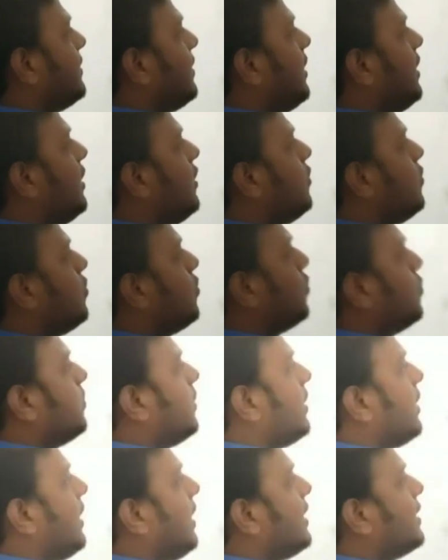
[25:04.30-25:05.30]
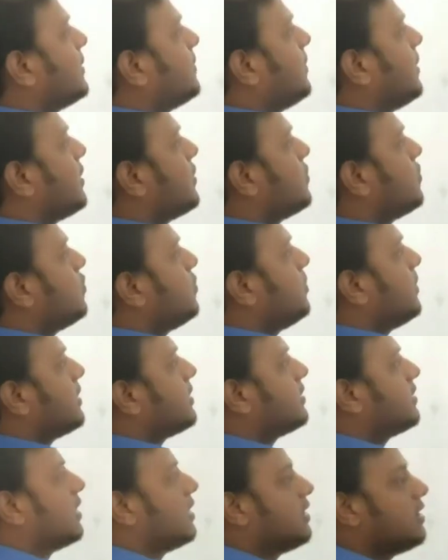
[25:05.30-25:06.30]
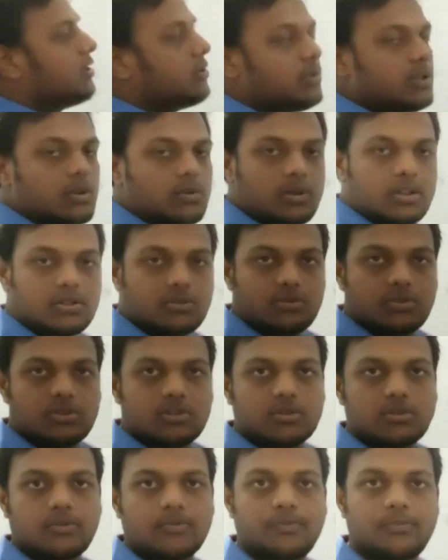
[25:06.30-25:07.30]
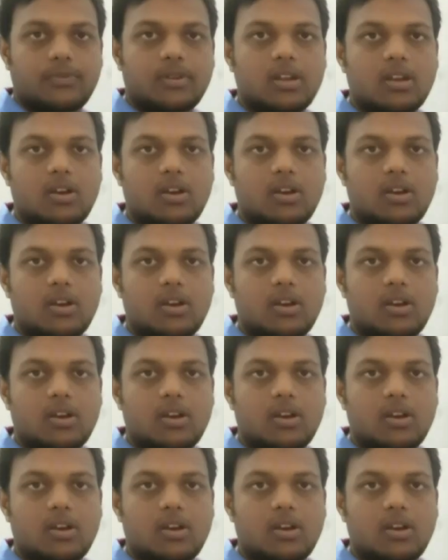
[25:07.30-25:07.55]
3 into 2 to the power x plus 2 plus 32 equals to 0.